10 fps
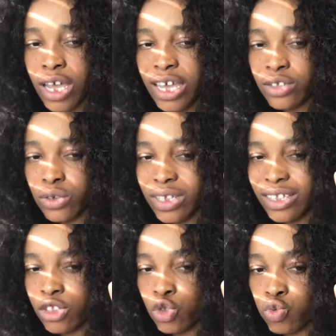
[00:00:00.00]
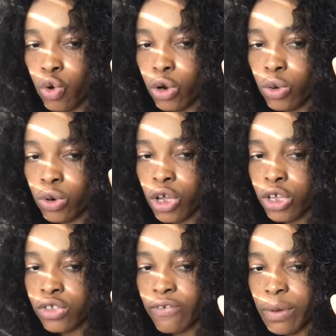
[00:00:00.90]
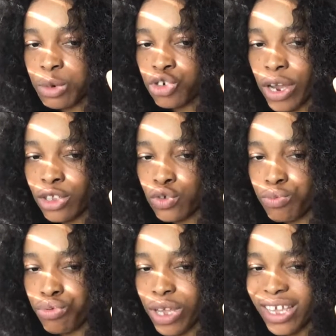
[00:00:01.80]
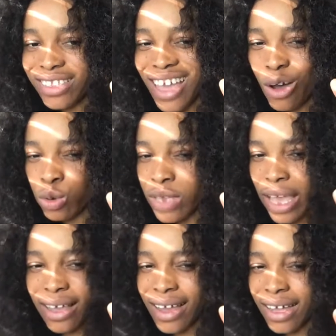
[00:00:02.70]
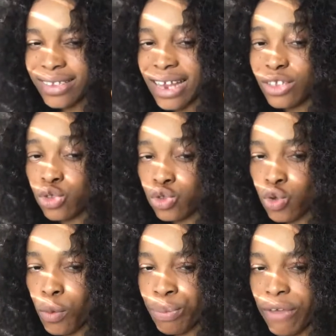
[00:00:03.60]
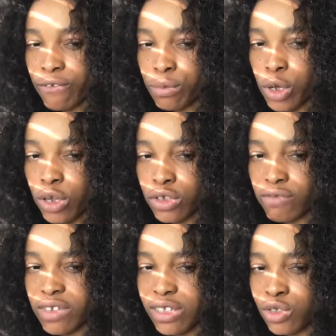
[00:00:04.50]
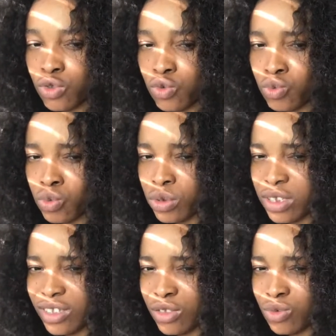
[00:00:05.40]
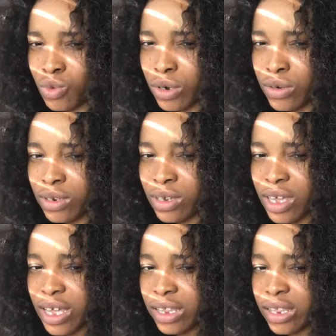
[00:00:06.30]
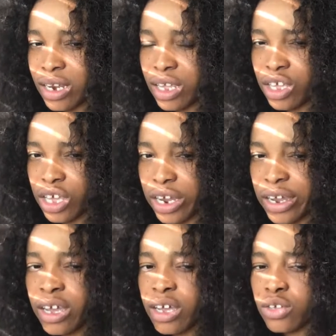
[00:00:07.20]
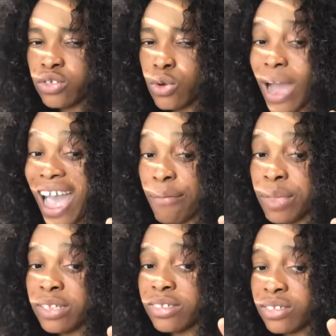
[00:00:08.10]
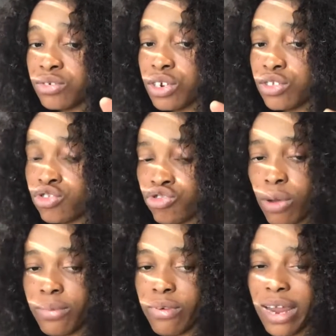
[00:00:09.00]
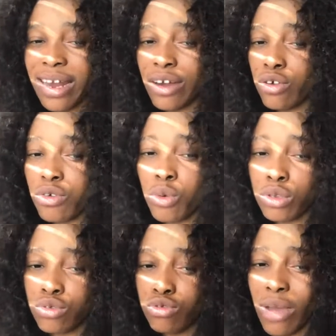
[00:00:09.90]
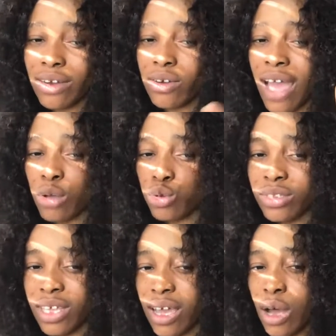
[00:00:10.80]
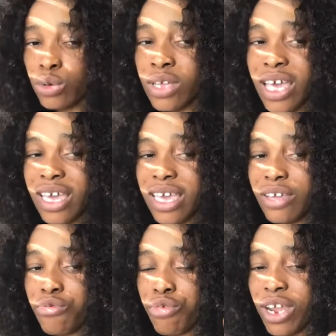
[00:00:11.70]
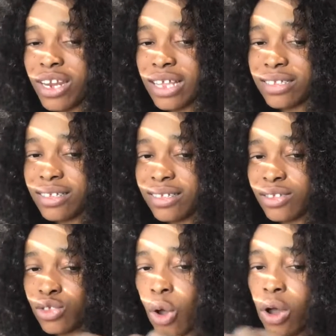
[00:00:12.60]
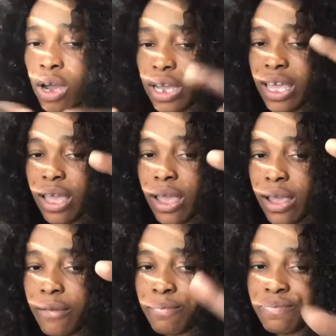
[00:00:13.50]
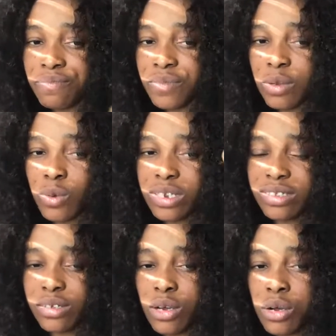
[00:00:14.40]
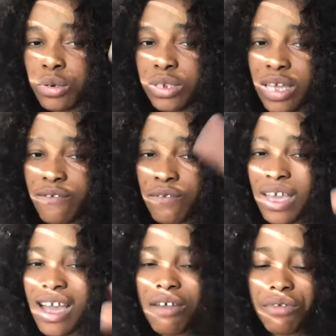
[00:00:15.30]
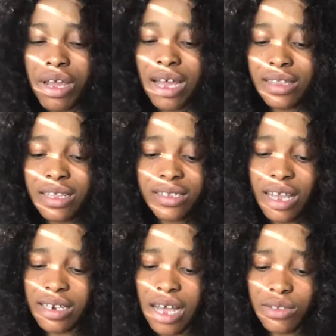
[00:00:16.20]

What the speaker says: So it's swollen. So if I'm trying to bring it out, I can't, and it's so painful because of this swollen thing here. So I'm in serious trouble right now. I don't know what to do. I don't know how to take out a ring that is stuck, a, what is it called, a finger ring and things like that.